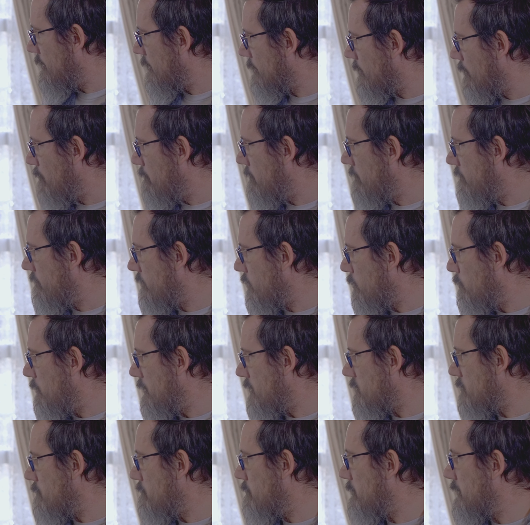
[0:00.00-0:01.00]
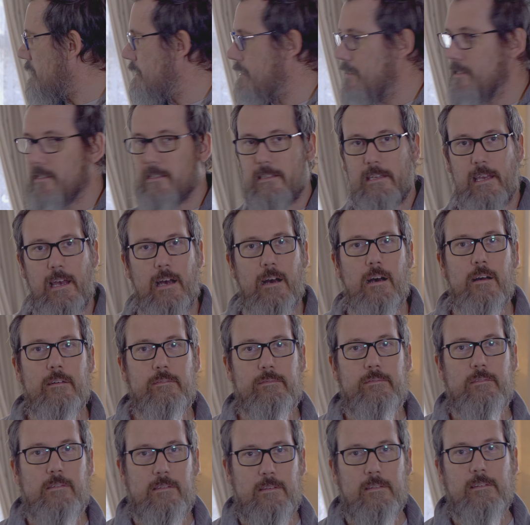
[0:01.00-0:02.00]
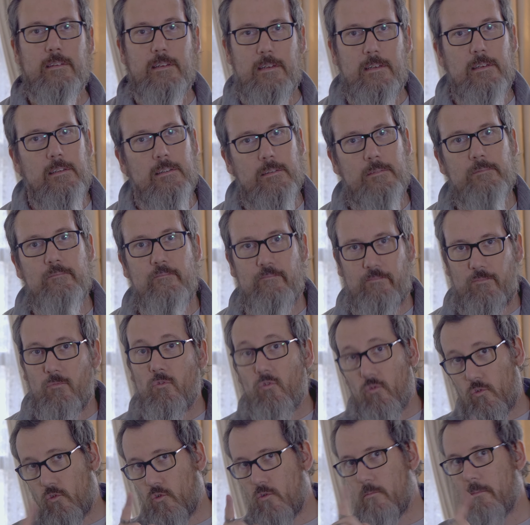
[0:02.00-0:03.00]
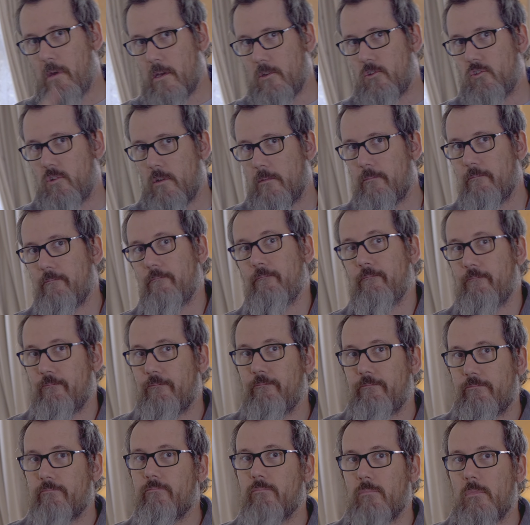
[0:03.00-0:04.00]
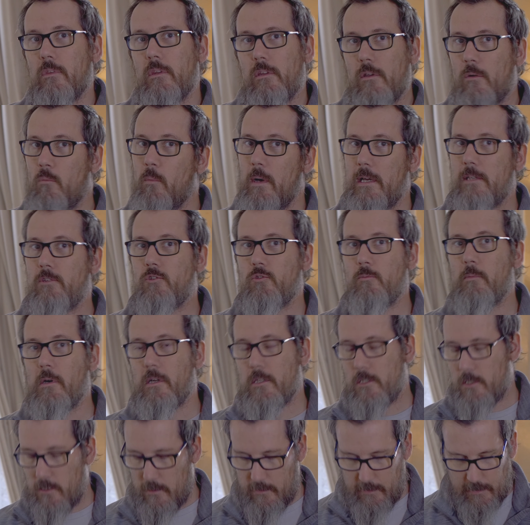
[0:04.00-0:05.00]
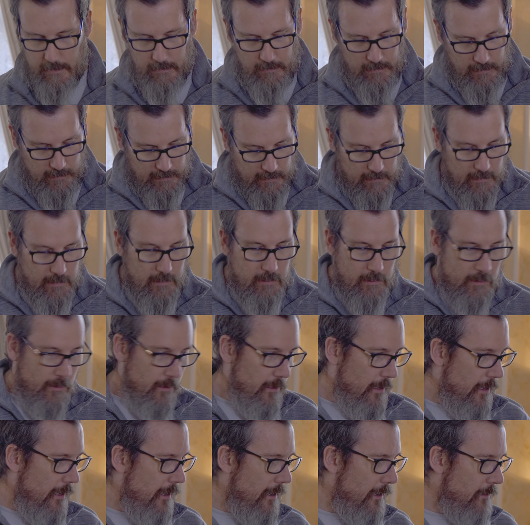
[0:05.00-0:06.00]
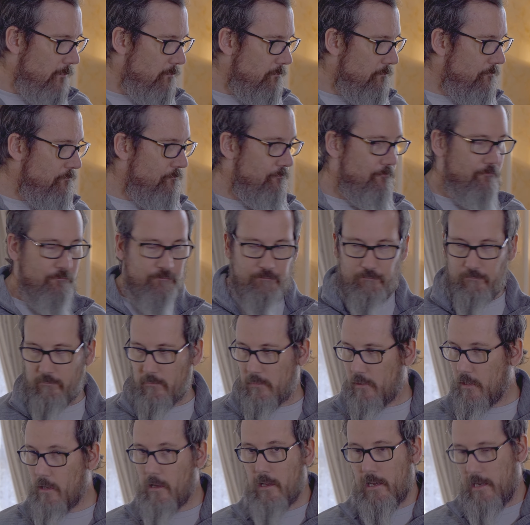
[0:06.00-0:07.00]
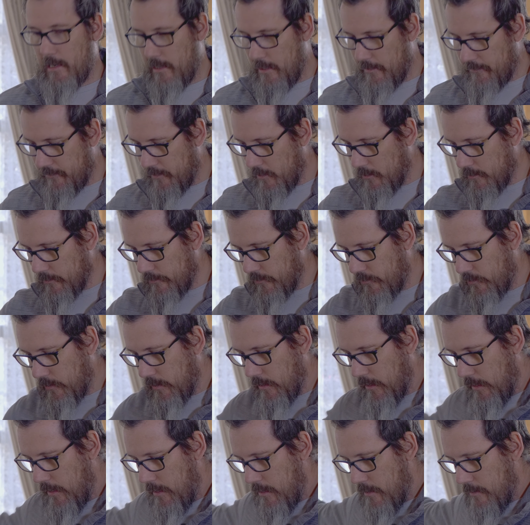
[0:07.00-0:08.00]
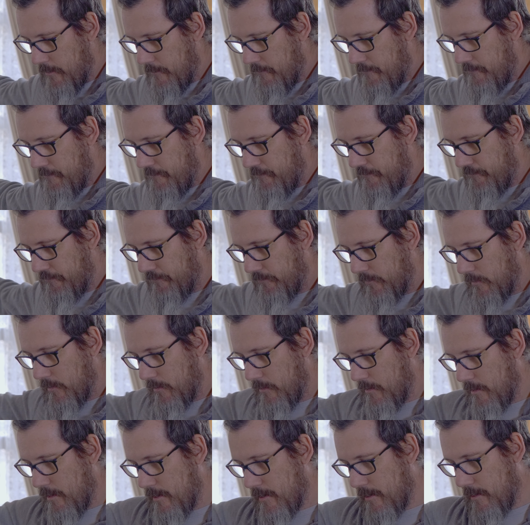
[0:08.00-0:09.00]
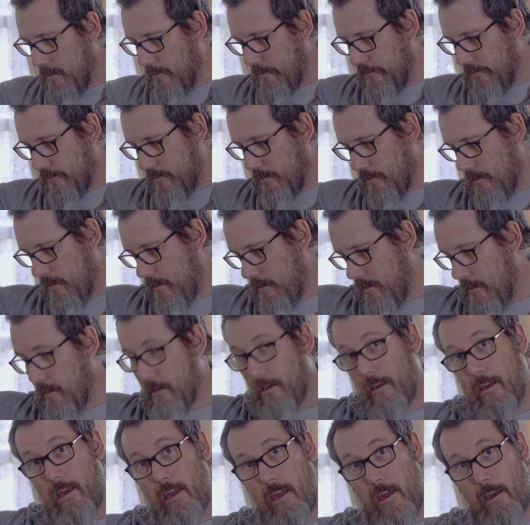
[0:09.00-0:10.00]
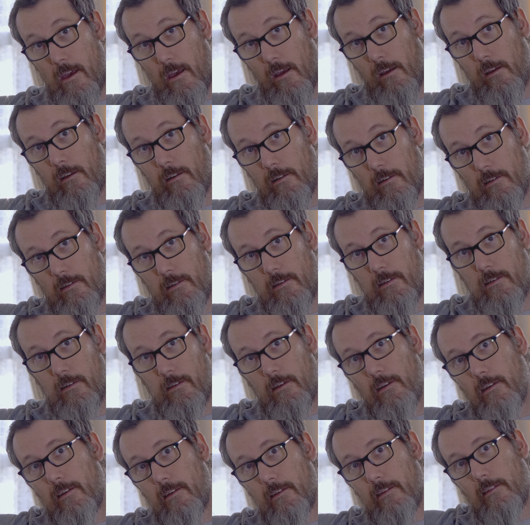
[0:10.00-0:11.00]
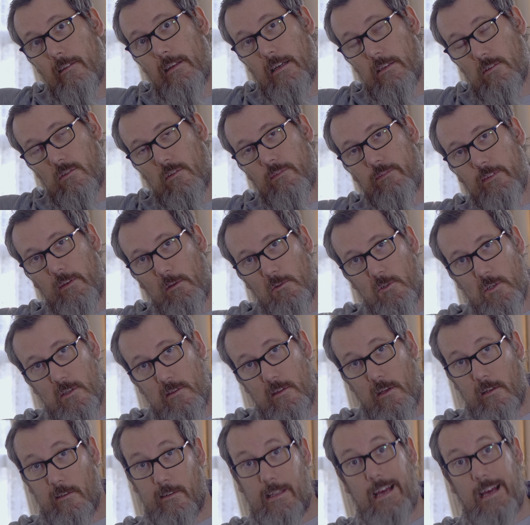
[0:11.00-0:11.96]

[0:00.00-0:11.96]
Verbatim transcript: I've got a few bits and pieces. Yeah, I've, too much, way too much. Um, and if you can see, this here, that's a future thing.